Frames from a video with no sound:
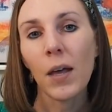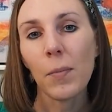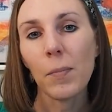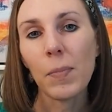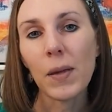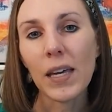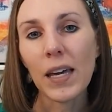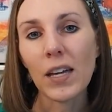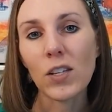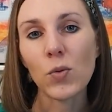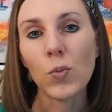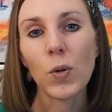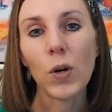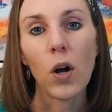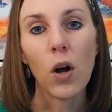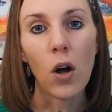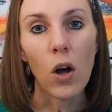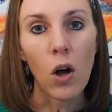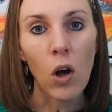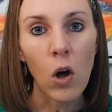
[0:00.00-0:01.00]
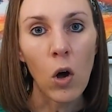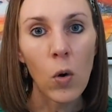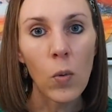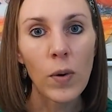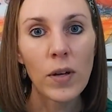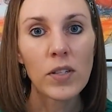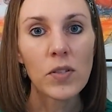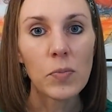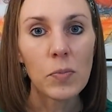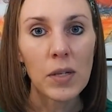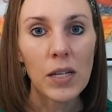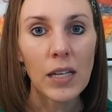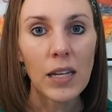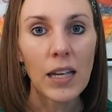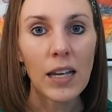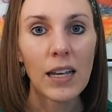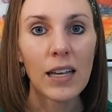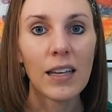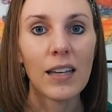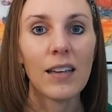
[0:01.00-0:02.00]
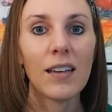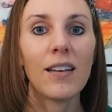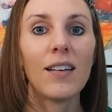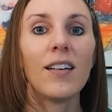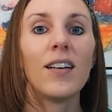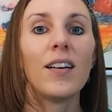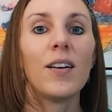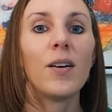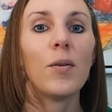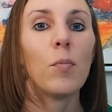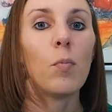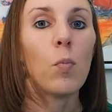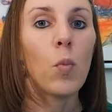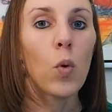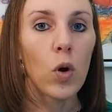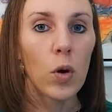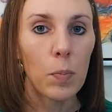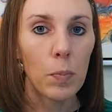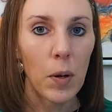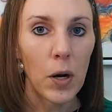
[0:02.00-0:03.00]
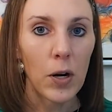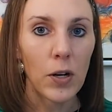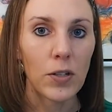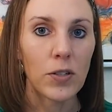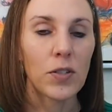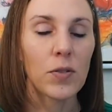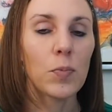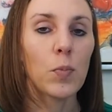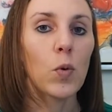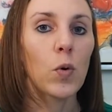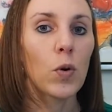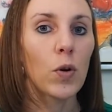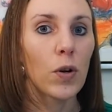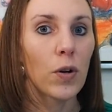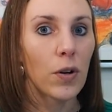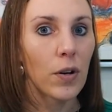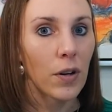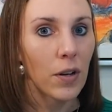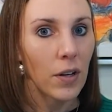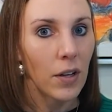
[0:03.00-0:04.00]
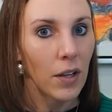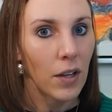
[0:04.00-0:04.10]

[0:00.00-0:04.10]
because we're always meeting more parts, more,